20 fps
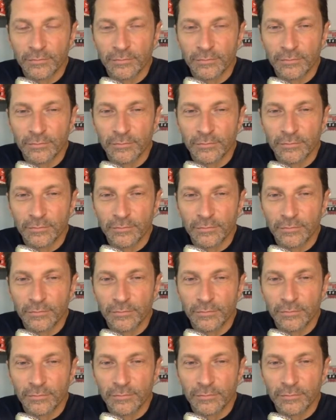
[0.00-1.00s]

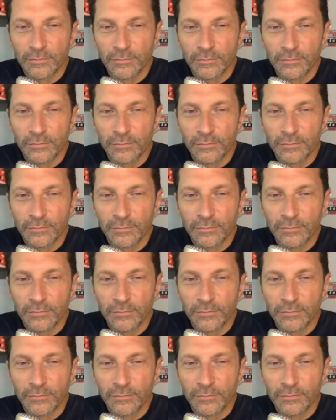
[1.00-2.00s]

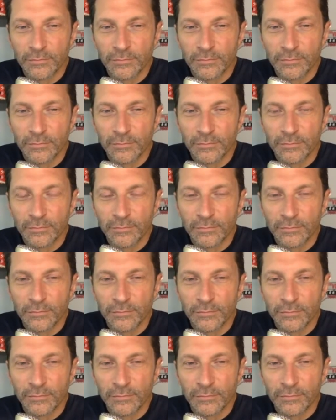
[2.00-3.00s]

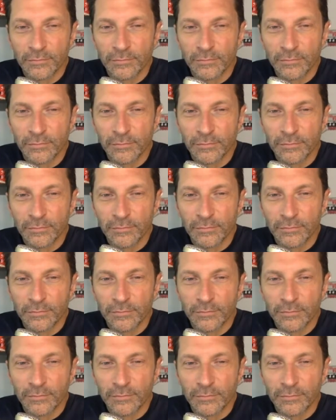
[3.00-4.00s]

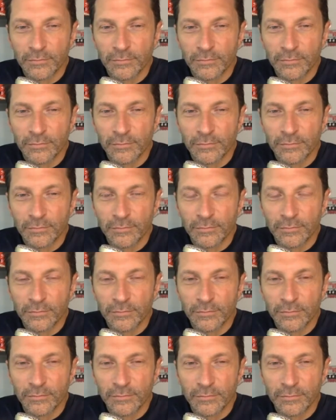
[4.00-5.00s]

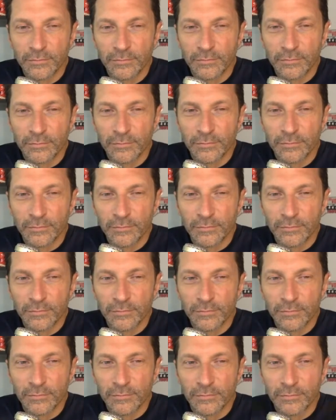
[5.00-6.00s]

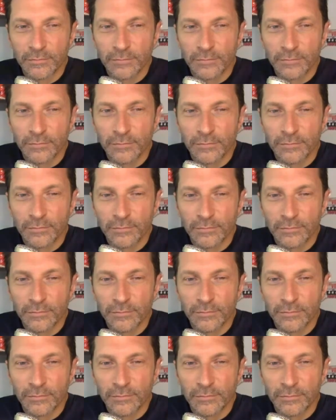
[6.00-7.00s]

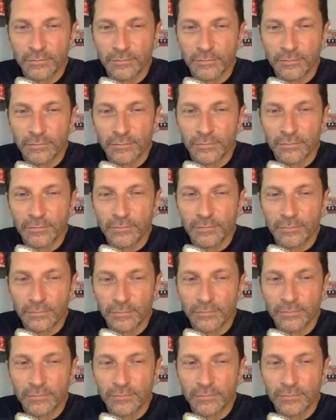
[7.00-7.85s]
No words are spoken by the person on screen.